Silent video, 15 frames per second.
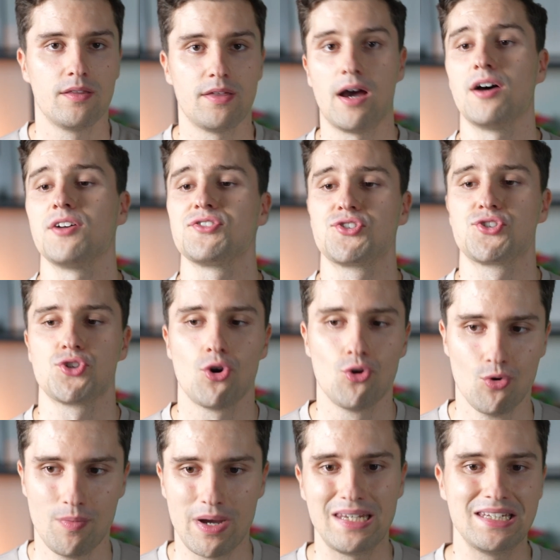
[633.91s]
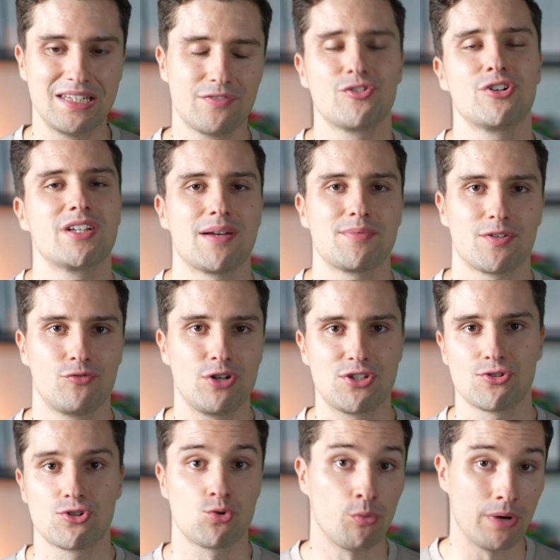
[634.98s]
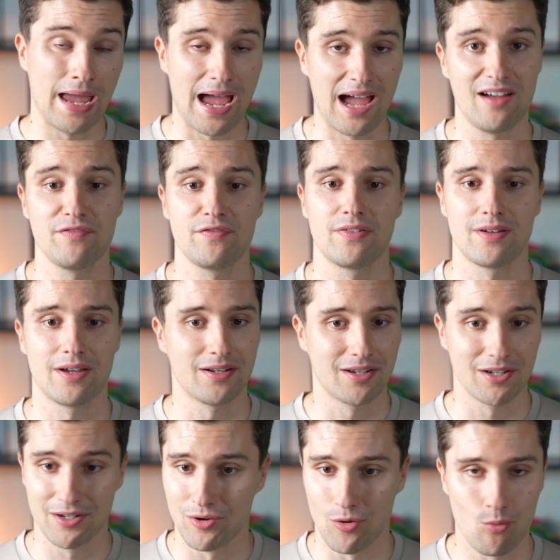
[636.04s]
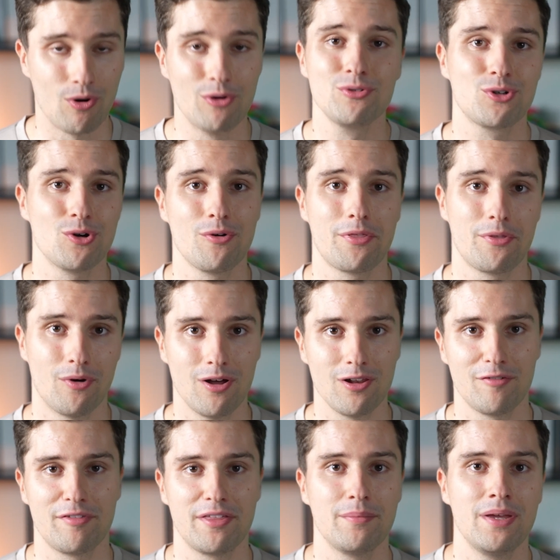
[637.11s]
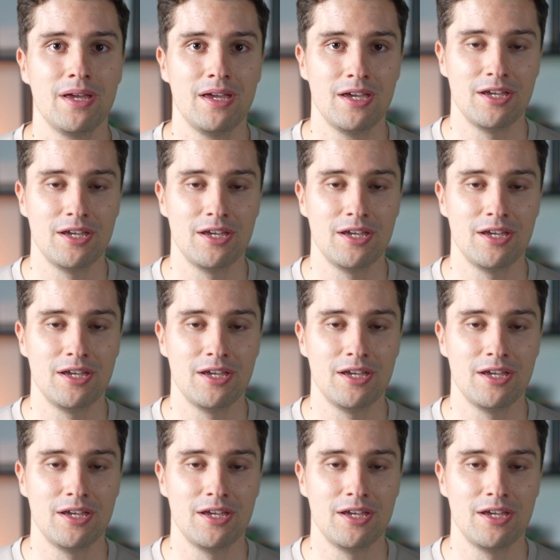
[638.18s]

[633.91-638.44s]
There are so many different types of resources we have, and I won't go through all of them.